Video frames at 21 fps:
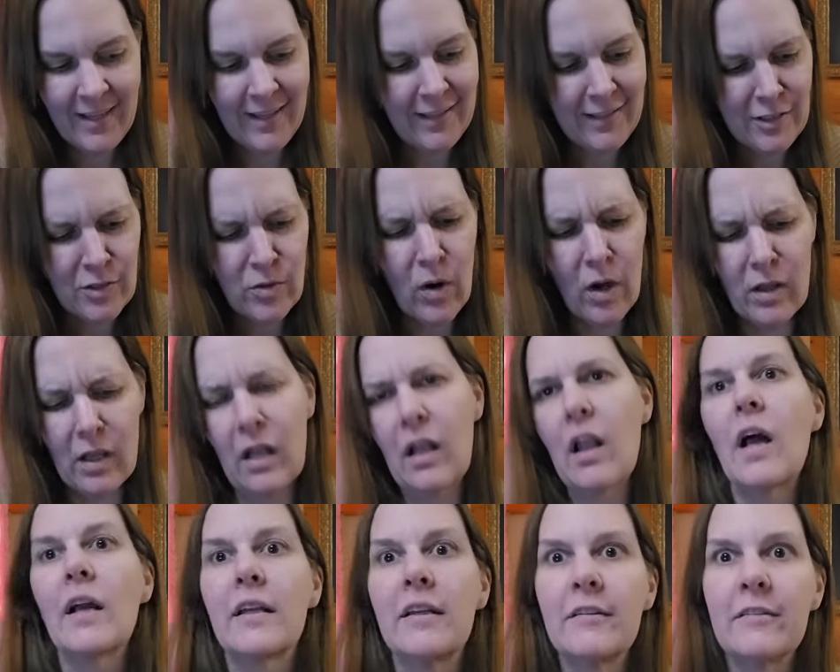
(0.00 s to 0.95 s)
You are the
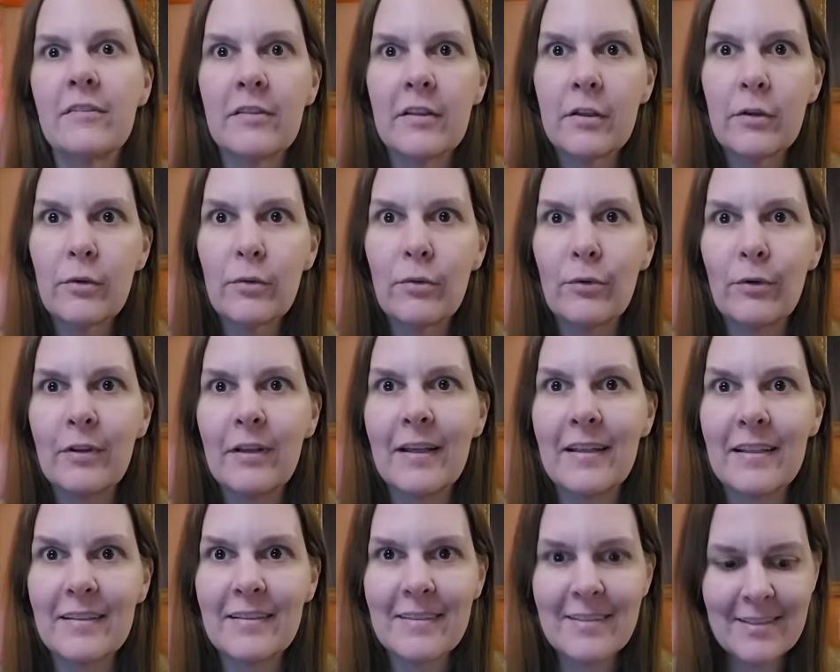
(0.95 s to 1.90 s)
lucky few if they
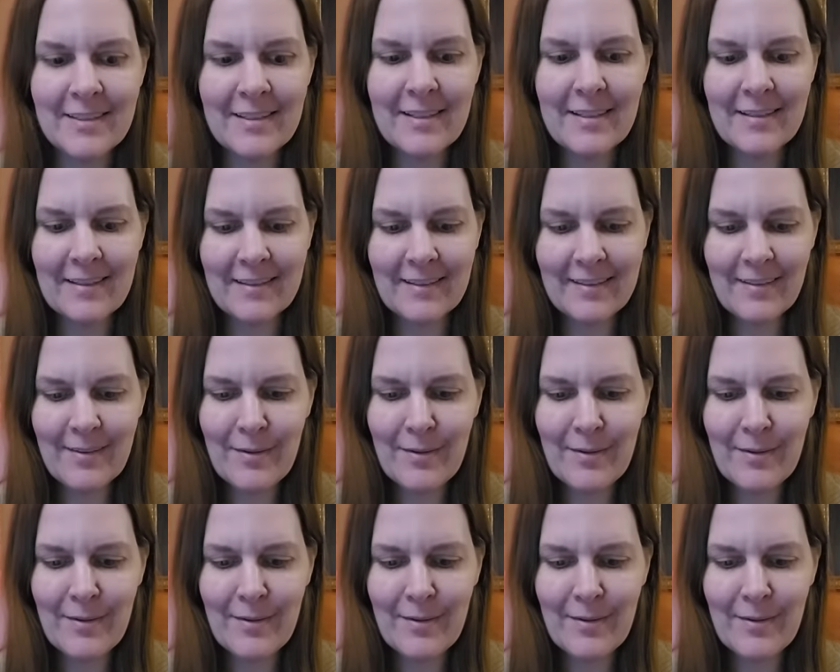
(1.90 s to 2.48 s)
get to see it.